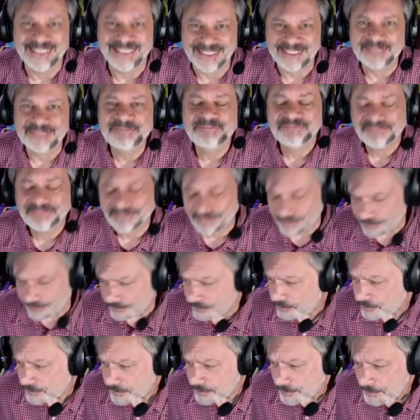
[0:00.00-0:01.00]
Yeah.
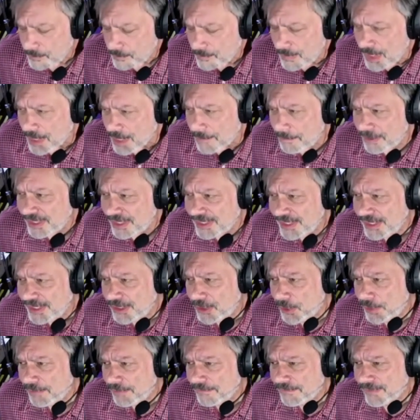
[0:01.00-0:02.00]
But
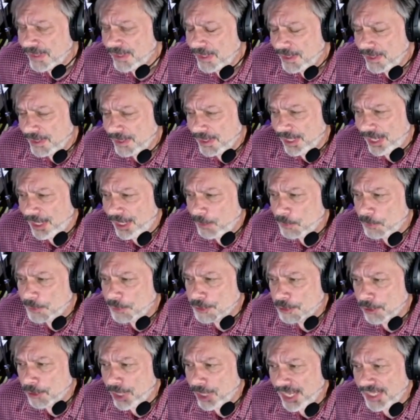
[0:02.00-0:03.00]
I will
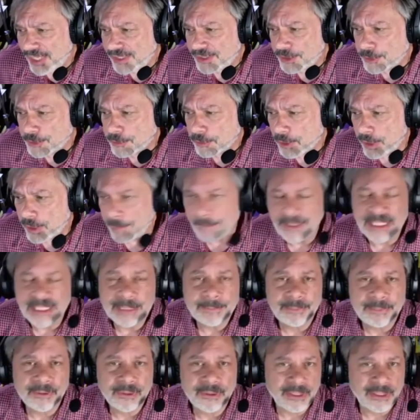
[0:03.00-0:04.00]
try to draw
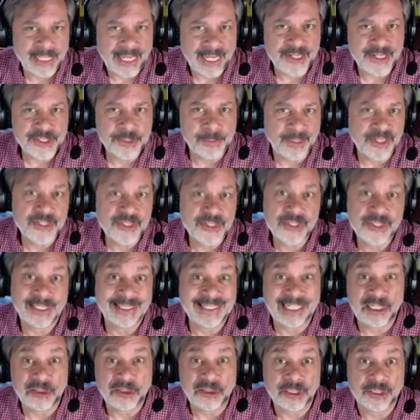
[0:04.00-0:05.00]
people as Munchkin
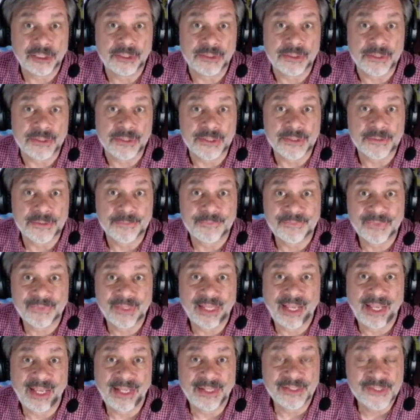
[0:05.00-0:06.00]
characters.
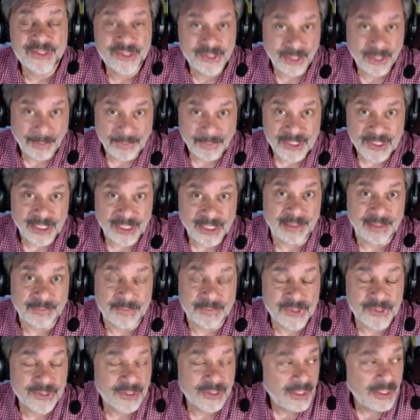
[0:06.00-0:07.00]
And
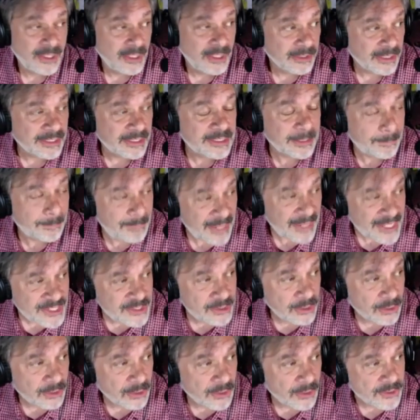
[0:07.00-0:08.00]
sometimes, like the
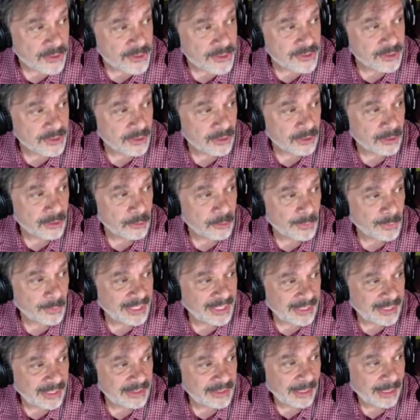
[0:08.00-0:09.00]
best cards are when
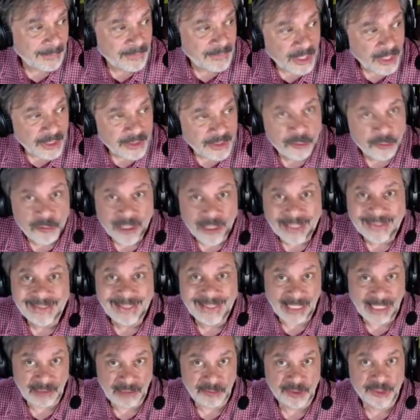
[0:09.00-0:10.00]
I'm not a great
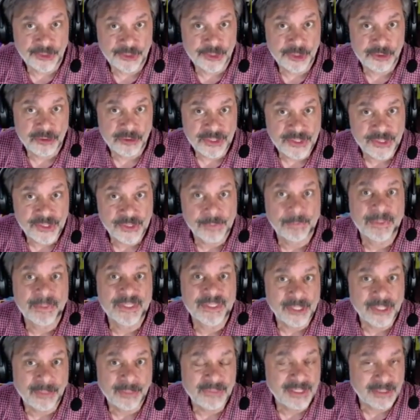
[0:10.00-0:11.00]
caricaturist, but
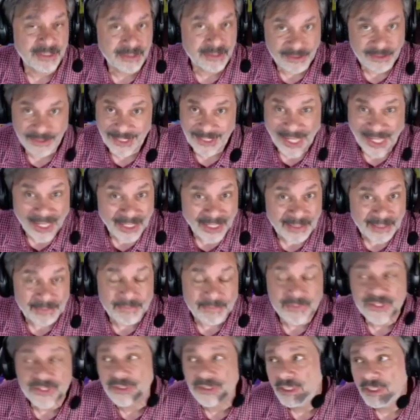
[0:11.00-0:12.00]

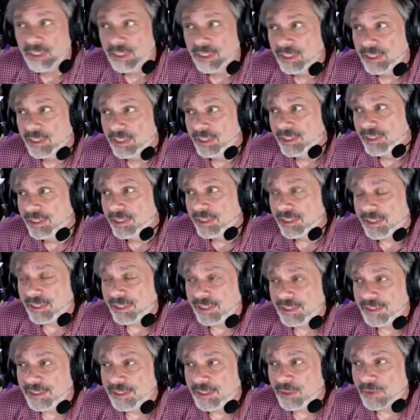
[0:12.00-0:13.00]
sometimes,
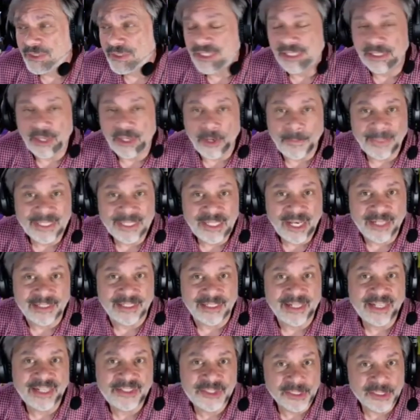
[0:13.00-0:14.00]
it's like, oh my God,
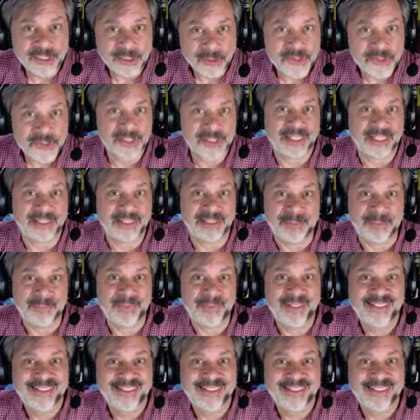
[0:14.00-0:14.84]
it actually looks like them.